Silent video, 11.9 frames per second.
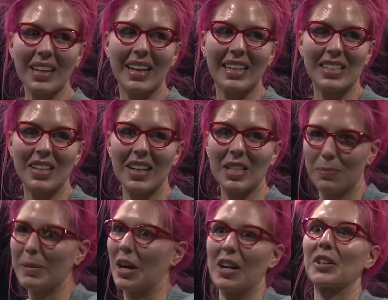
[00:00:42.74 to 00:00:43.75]
It's not, it's
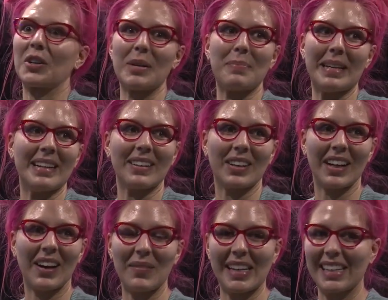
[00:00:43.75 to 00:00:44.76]
beyond creepy.
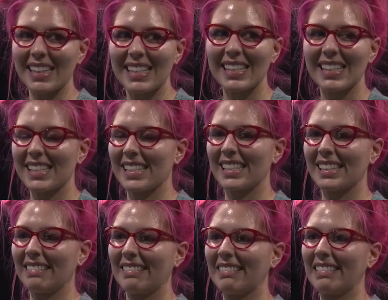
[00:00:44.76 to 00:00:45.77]
I mean, this
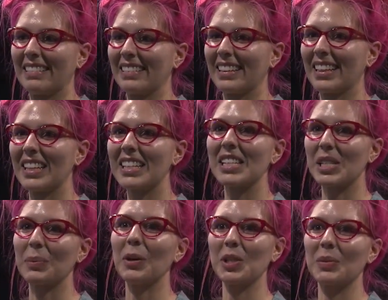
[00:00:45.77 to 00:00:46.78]
is, this is
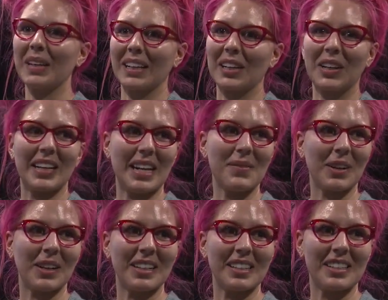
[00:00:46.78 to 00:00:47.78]
supposed to be like a good
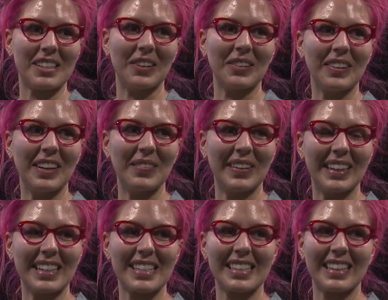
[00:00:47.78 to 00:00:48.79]
neighborhood too. I mean,
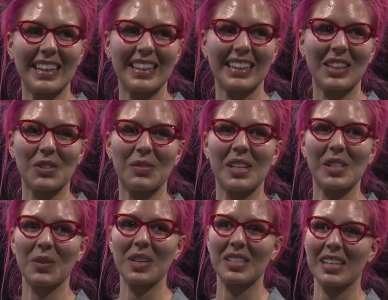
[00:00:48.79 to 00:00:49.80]
that's, I think that's what makes
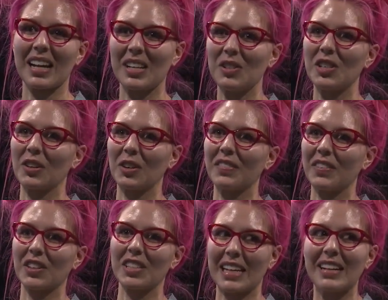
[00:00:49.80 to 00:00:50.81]
it worse. You generally
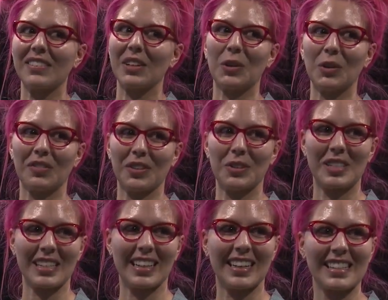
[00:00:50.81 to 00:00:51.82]
feel safe in Whole
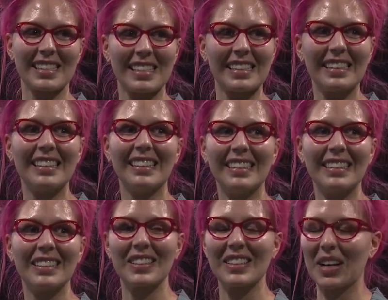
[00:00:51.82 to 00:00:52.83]
Foods, and that's
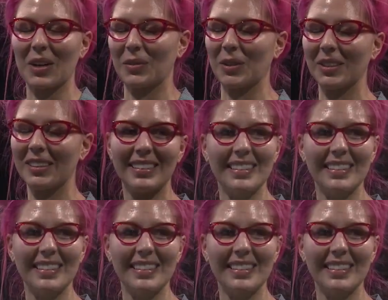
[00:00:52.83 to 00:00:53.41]
terrible.